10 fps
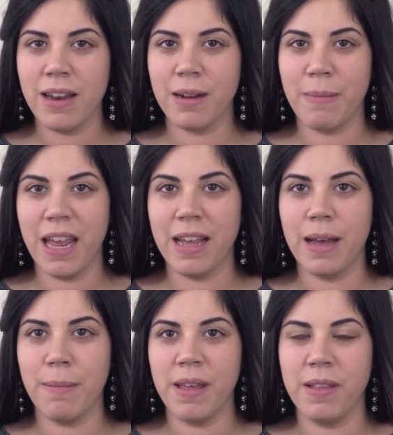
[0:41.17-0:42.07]
her
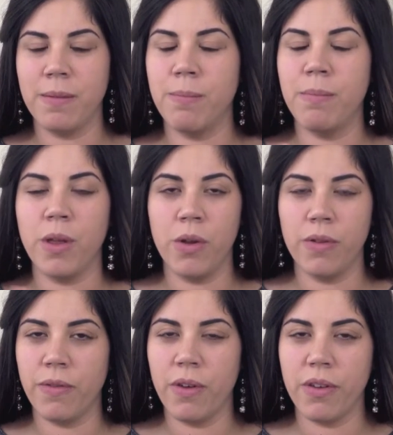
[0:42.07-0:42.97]
makeup is
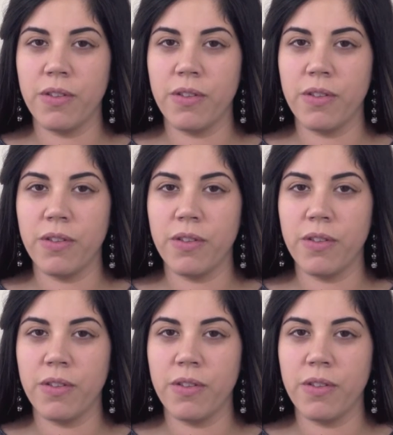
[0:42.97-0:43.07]
beautiful.